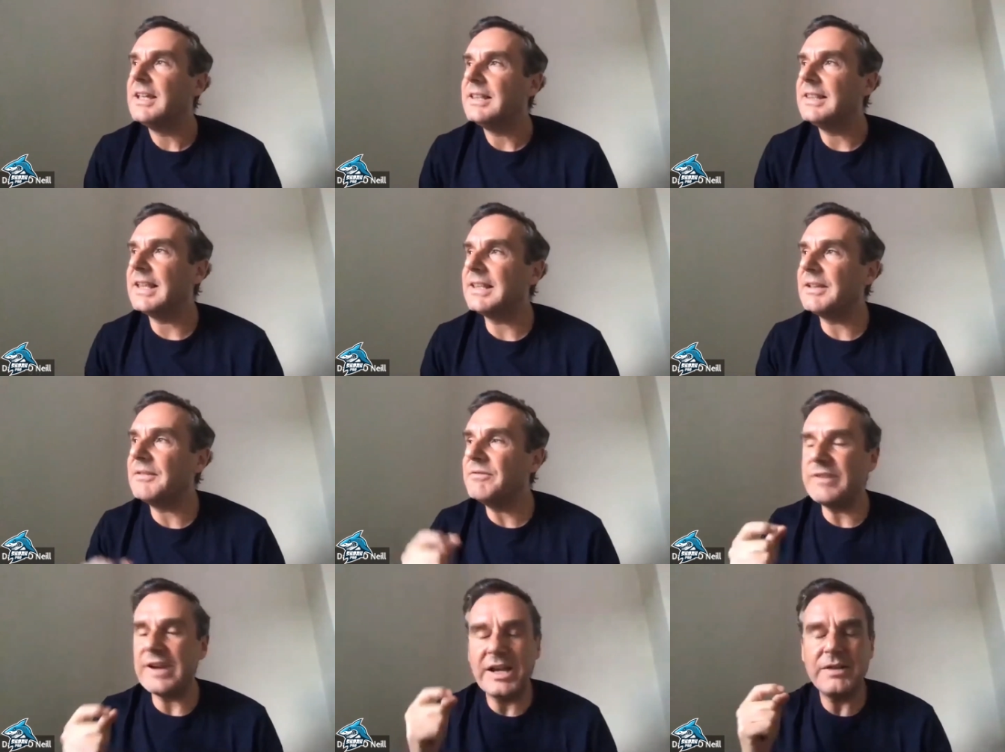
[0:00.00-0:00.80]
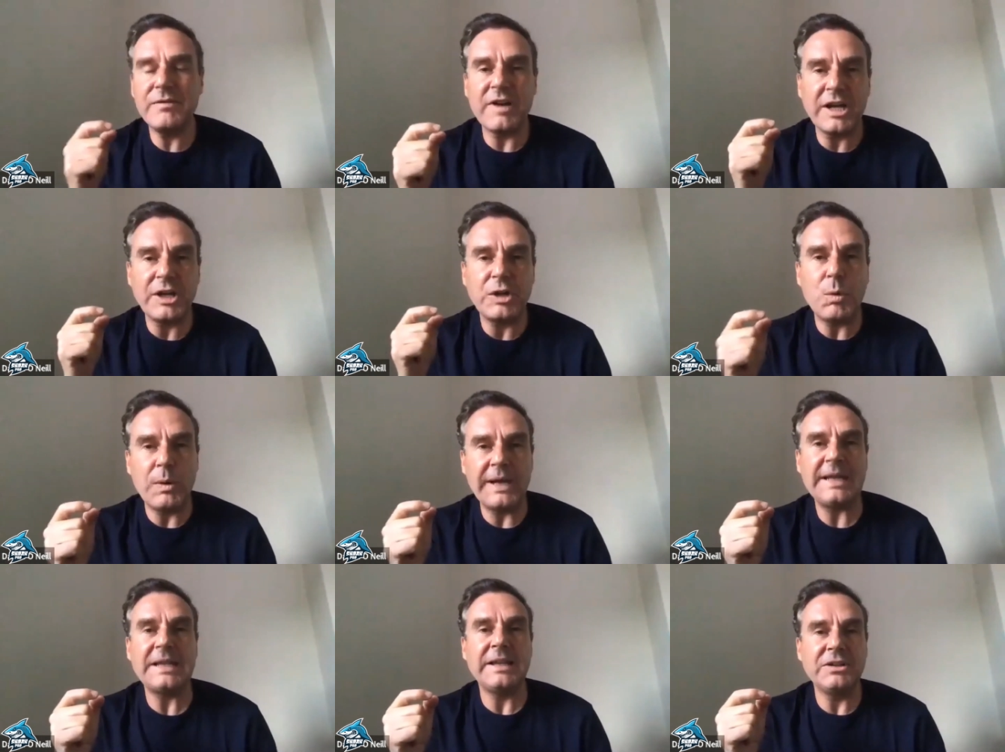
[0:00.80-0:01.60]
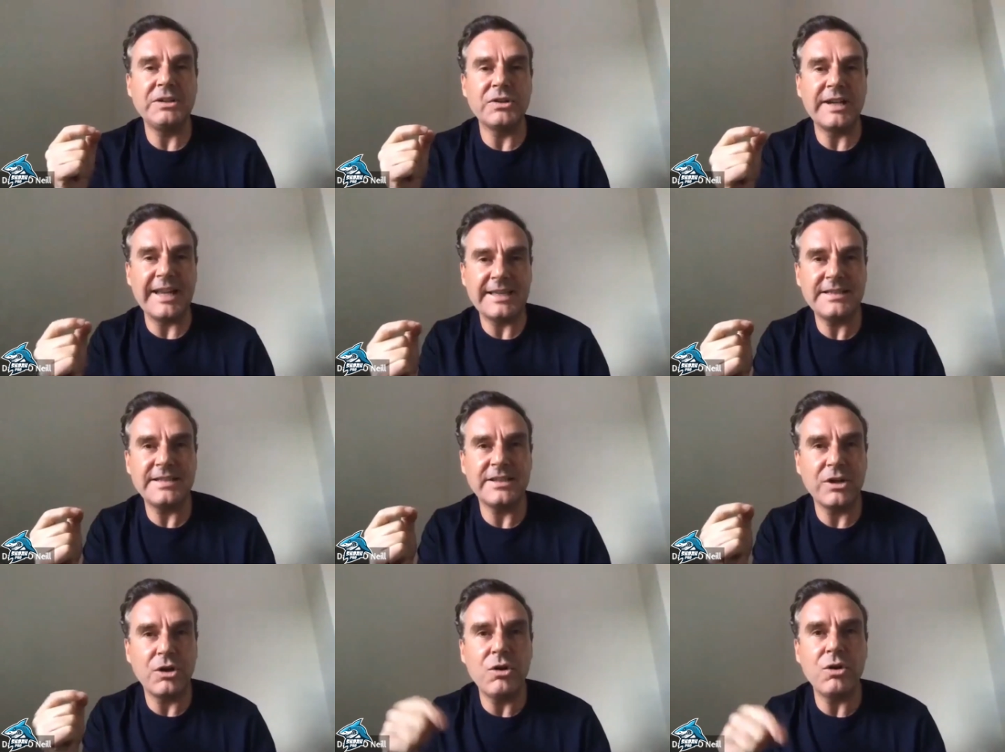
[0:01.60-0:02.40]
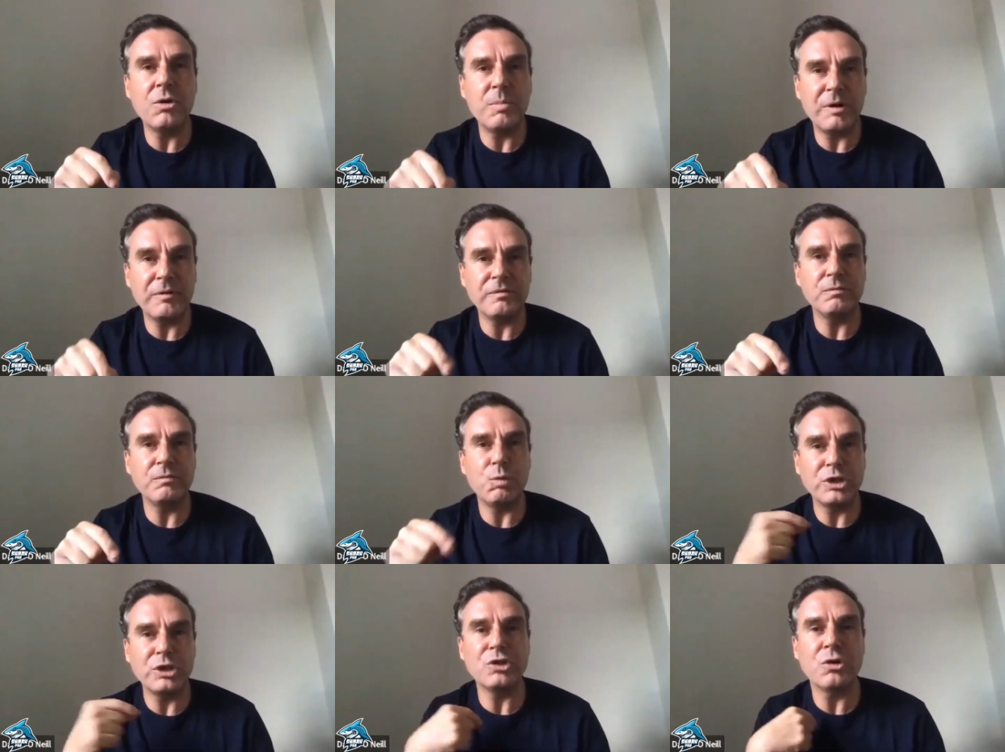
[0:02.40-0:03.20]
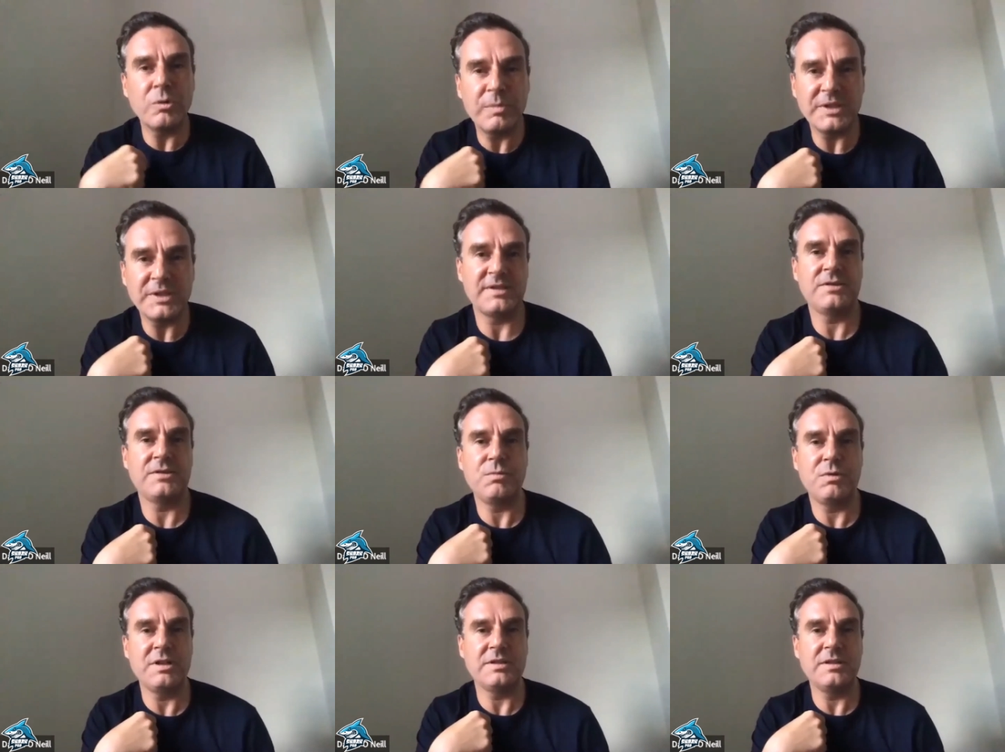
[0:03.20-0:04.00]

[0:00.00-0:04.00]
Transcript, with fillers: that they very very quickly could get to the hub of what your business was